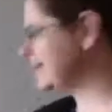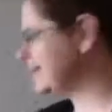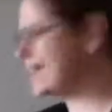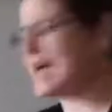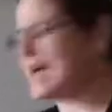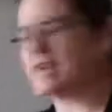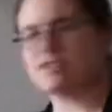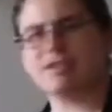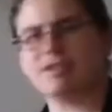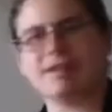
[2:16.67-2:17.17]

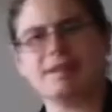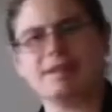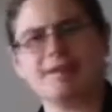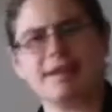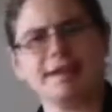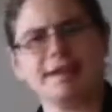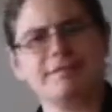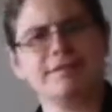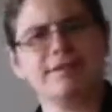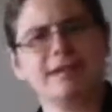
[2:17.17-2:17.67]
actually
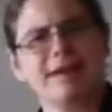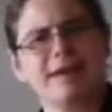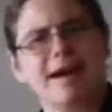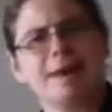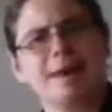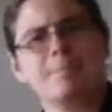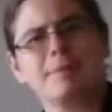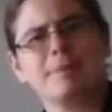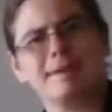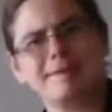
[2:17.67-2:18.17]
stand for the
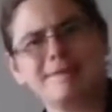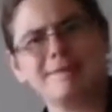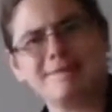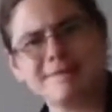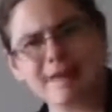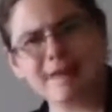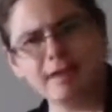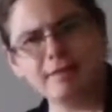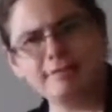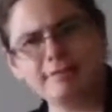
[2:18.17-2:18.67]
cup
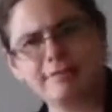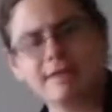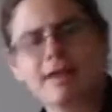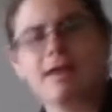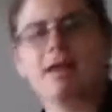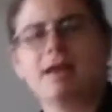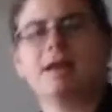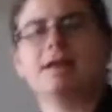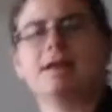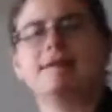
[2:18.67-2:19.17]
itself.
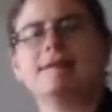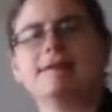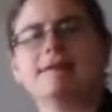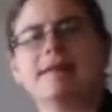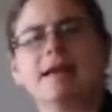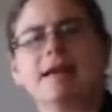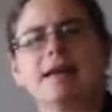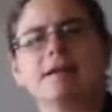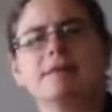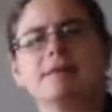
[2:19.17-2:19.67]
It
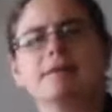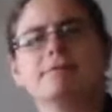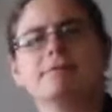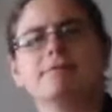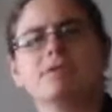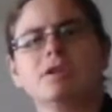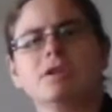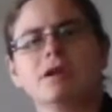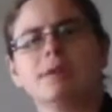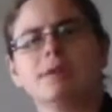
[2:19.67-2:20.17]
stands for
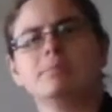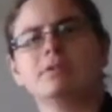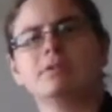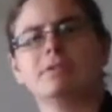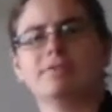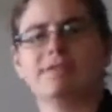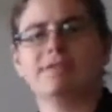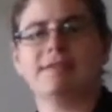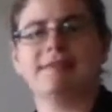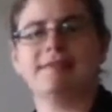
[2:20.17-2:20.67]
the number
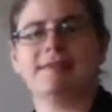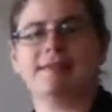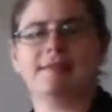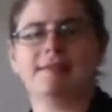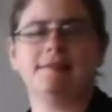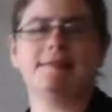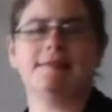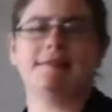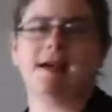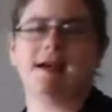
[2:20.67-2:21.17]
of things
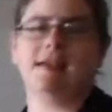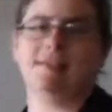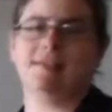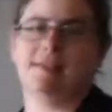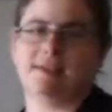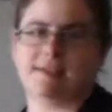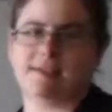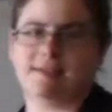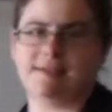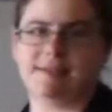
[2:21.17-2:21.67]
inside
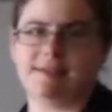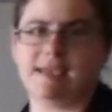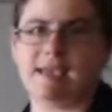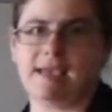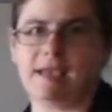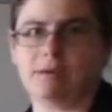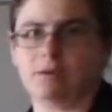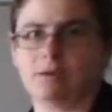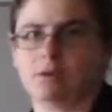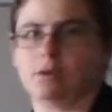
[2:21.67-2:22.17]
the
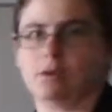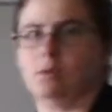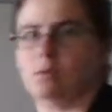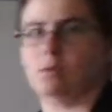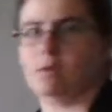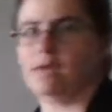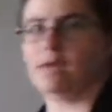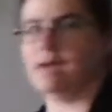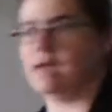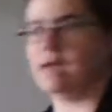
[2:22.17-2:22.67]
container,
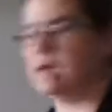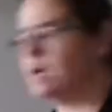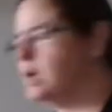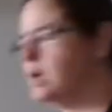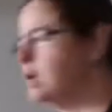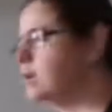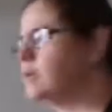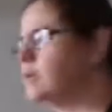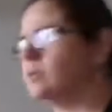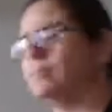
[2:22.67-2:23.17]
okay?
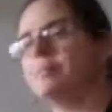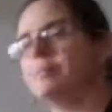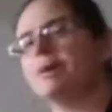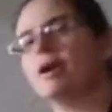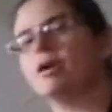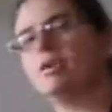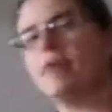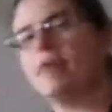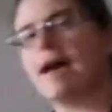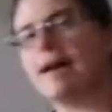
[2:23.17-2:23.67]
So
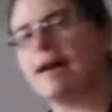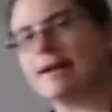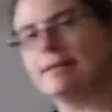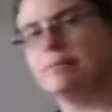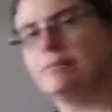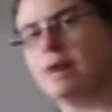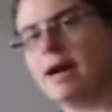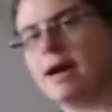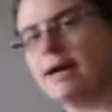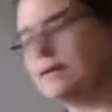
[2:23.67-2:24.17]
bear that in
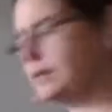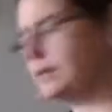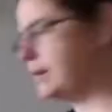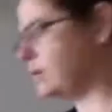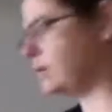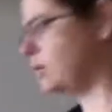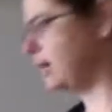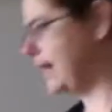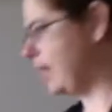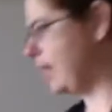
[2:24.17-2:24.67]
mind. It's
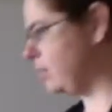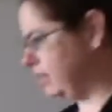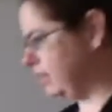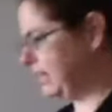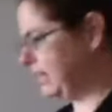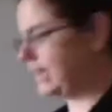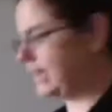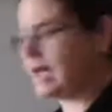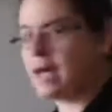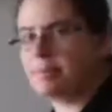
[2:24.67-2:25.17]
not how
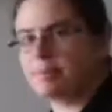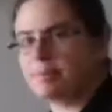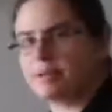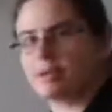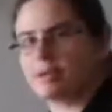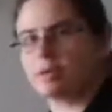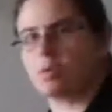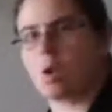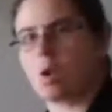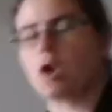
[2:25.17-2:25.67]
many cups
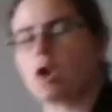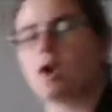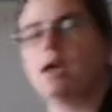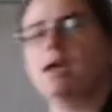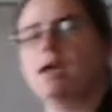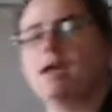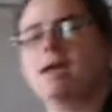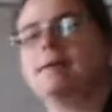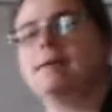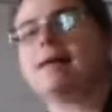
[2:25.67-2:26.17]
there are,
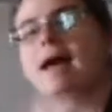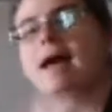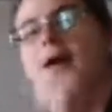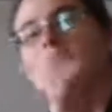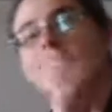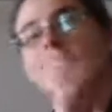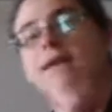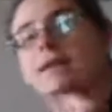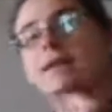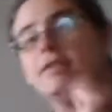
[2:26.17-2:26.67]
it's how
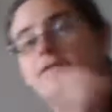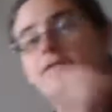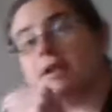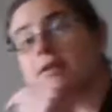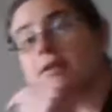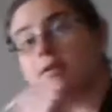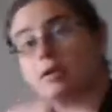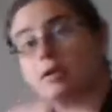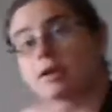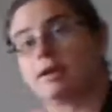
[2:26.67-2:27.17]
many
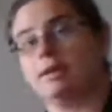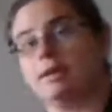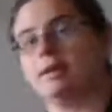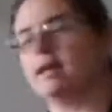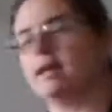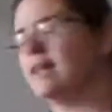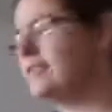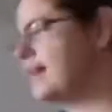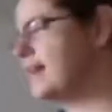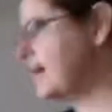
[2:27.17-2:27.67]
things are inside that